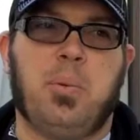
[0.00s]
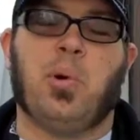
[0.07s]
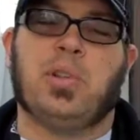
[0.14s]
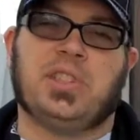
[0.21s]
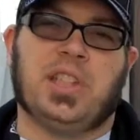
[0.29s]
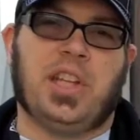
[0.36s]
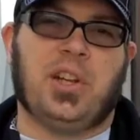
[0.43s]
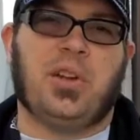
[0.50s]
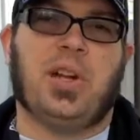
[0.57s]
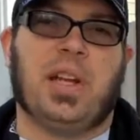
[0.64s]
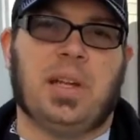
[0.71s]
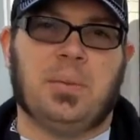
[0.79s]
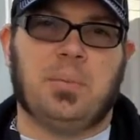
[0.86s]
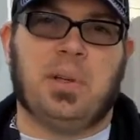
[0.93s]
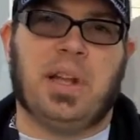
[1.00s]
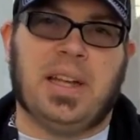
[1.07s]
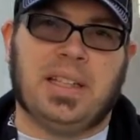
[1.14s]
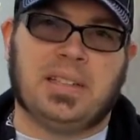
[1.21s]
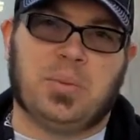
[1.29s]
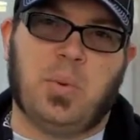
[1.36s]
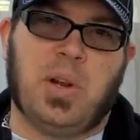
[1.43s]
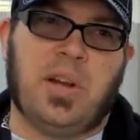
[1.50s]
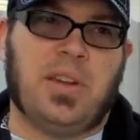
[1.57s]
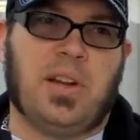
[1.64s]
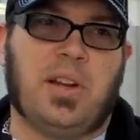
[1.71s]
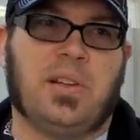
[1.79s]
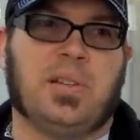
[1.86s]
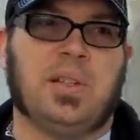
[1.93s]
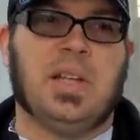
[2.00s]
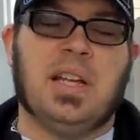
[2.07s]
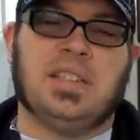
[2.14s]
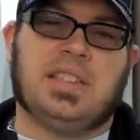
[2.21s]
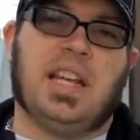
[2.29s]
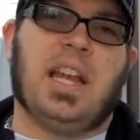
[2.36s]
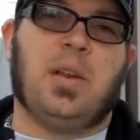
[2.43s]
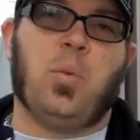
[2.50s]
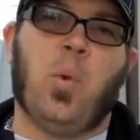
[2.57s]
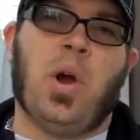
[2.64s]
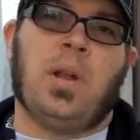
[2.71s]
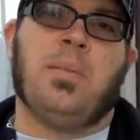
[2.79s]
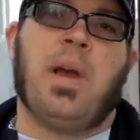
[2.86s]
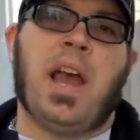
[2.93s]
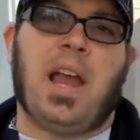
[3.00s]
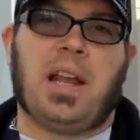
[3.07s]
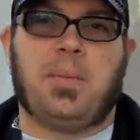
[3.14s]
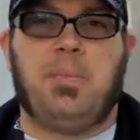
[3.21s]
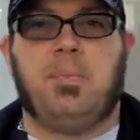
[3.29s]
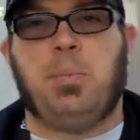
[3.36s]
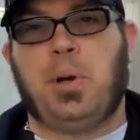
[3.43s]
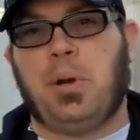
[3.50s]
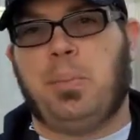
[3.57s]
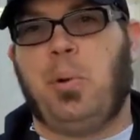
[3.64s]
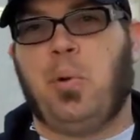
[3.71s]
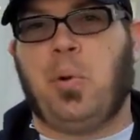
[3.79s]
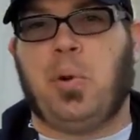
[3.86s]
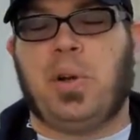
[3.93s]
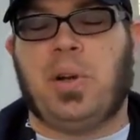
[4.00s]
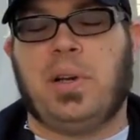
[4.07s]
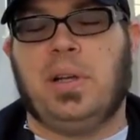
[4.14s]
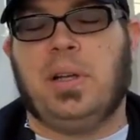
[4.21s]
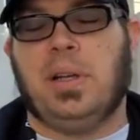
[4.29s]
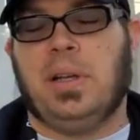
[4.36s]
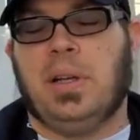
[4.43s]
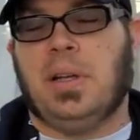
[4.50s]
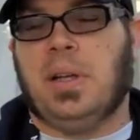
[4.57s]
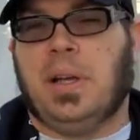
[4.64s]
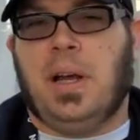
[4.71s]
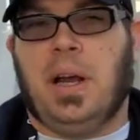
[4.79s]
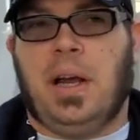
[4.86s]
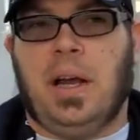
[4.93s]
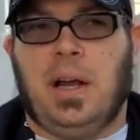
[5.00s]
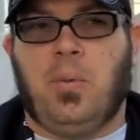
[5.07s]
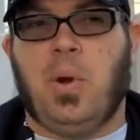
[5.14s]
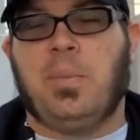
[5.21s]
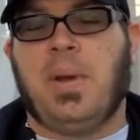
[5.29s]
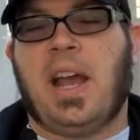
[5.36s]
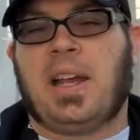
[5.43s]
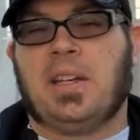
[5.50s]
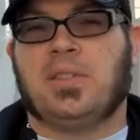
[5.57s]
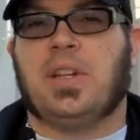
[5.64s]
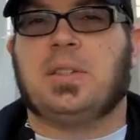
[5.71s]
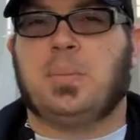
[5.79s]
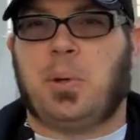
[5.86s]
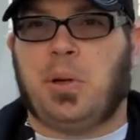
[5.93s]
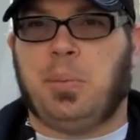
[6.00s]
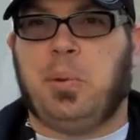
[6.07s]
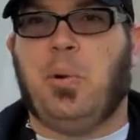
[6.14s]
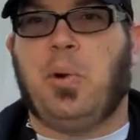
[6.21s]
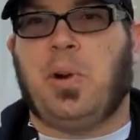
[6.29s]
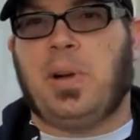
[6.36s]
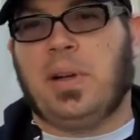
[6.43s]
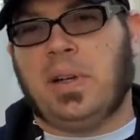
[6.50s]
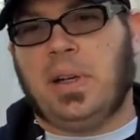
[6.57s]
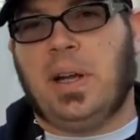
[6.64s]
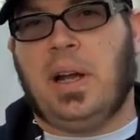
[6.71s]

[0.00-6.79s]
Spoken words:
port security in place, where they're saying one MAC per port, one MAC address per port,